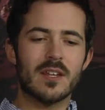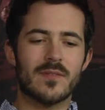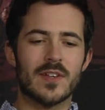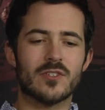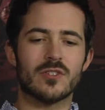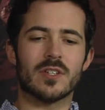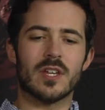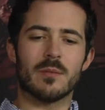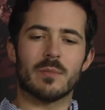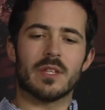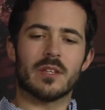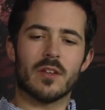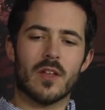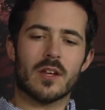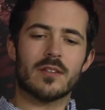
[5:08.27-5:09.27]
an adventure game,
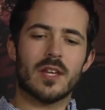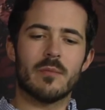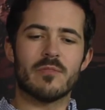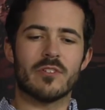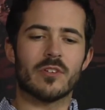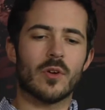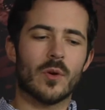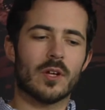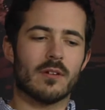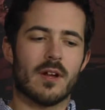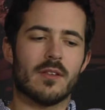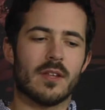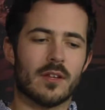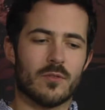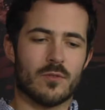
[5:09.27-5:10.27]
like, a lot of times you're going
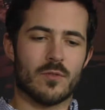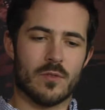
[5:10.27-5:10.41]
around, like,